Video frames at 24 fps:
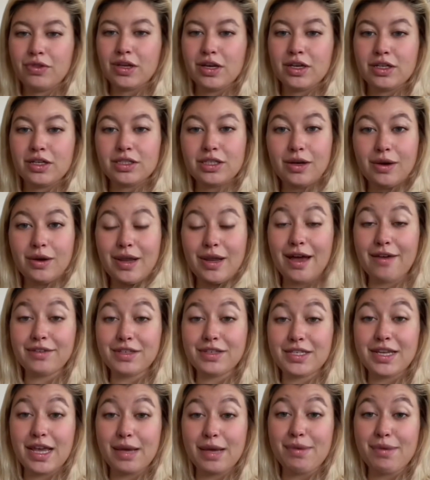So I'd have to
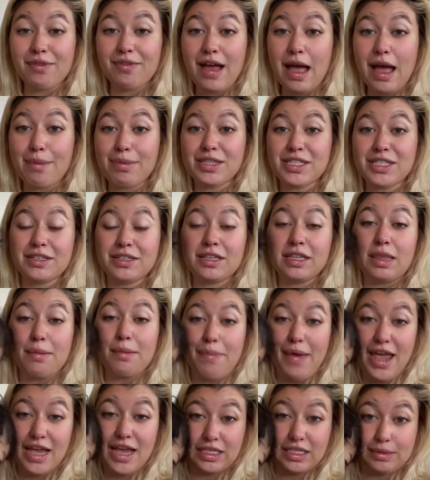take my rabbits into the
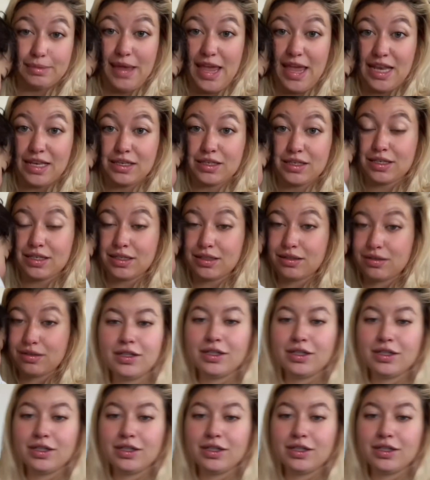basement.